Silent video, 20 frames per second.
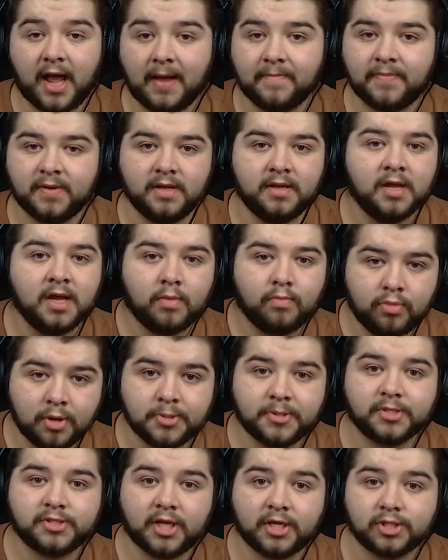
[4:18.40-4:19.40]
happy with
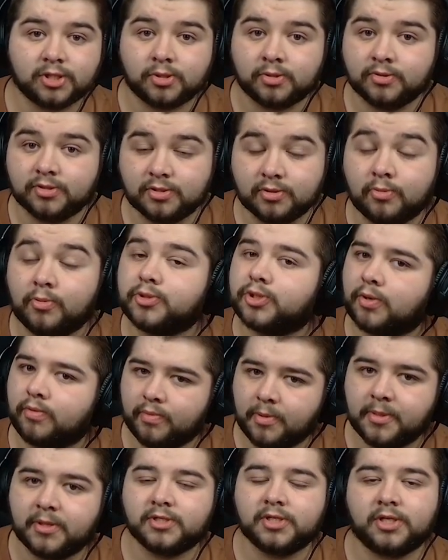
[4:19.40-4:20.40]
the test, oh, sorry,
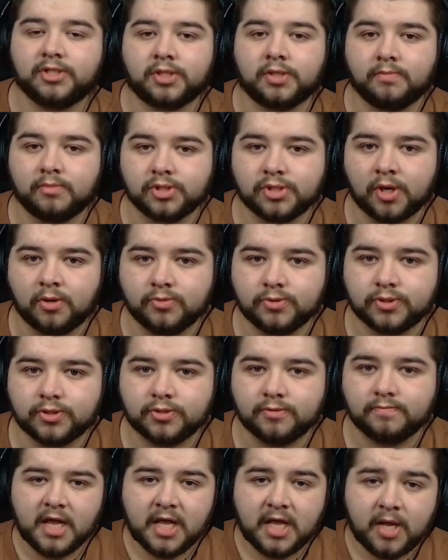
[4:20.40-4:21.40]
with the test and results.
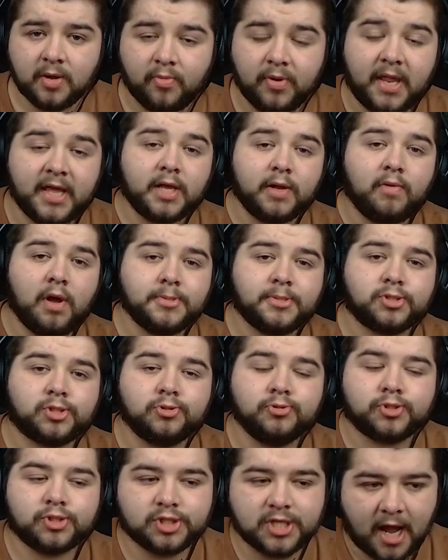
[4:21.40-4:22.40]
We then go over
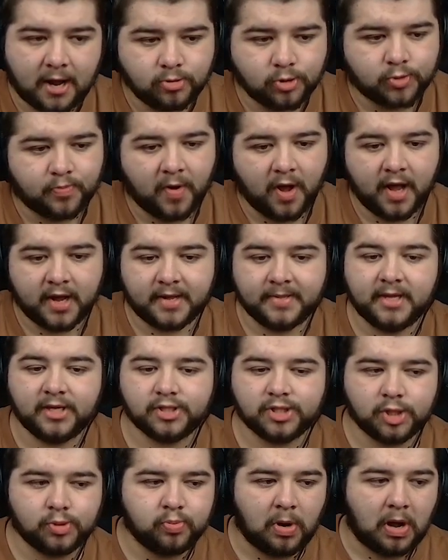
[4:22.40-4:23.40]
to Salzburg, and this is